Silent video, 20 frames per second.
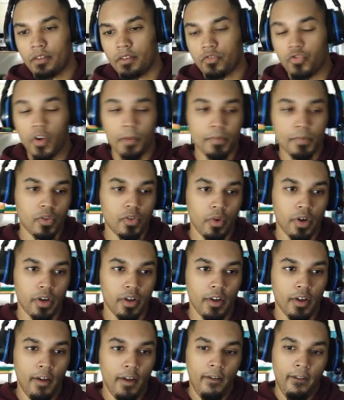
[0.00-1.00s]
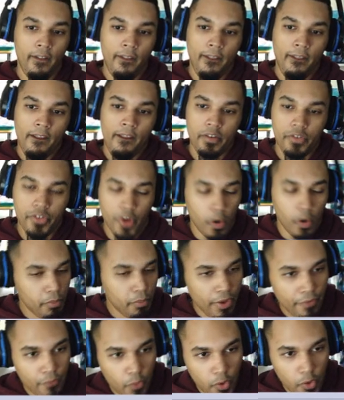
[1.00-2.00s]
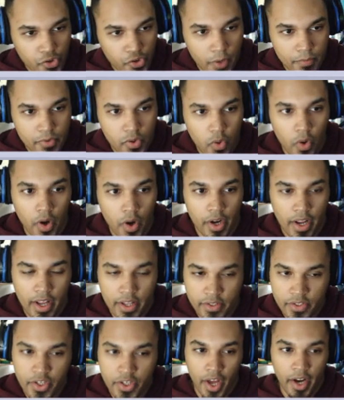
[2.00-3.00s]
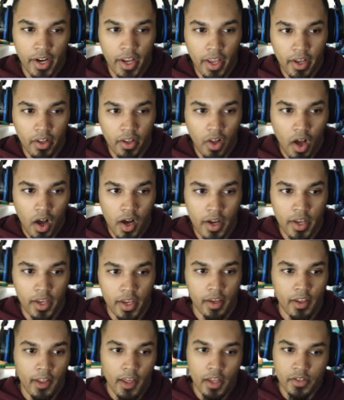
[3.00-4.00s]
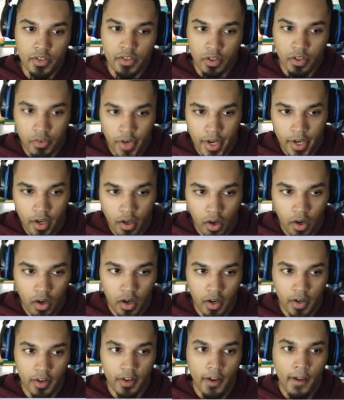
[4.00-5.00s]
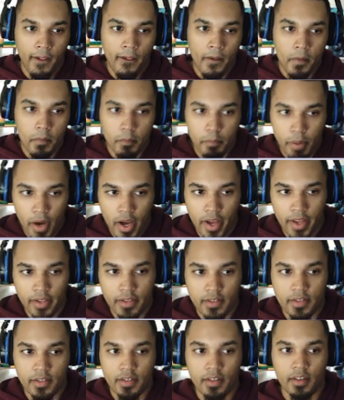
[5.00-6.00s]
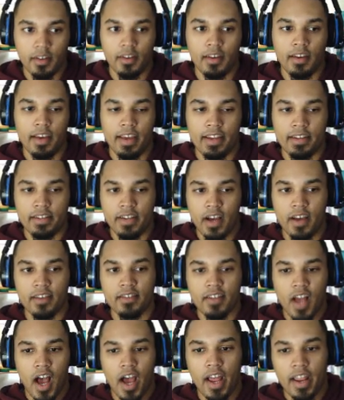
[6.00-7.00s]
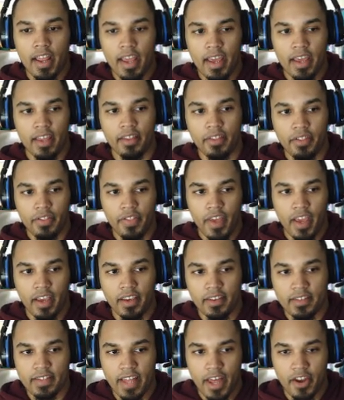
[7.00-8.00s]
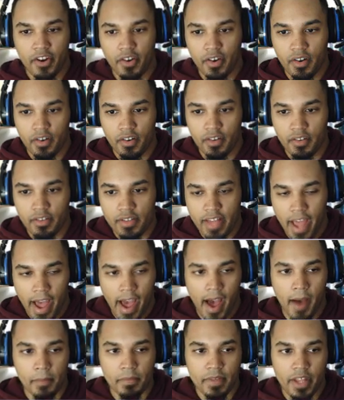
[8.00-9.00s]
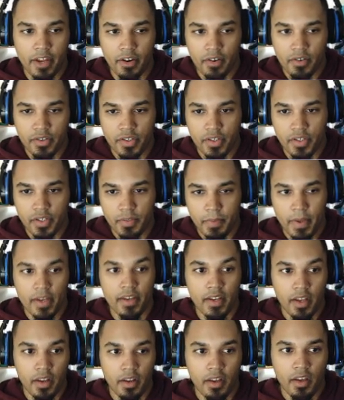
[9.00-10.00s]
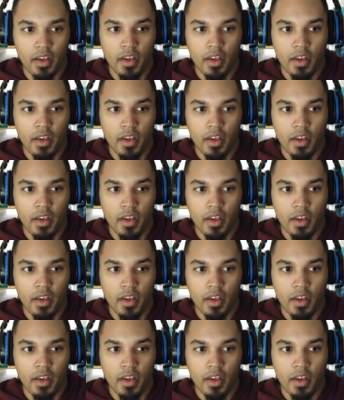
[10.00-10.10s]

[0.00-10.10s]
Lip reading: Trump Sword. Don't play 4 Trump Sword. It's gonna get cloggy. It's a great card. But it does not hit things that are tapped, that are suspended.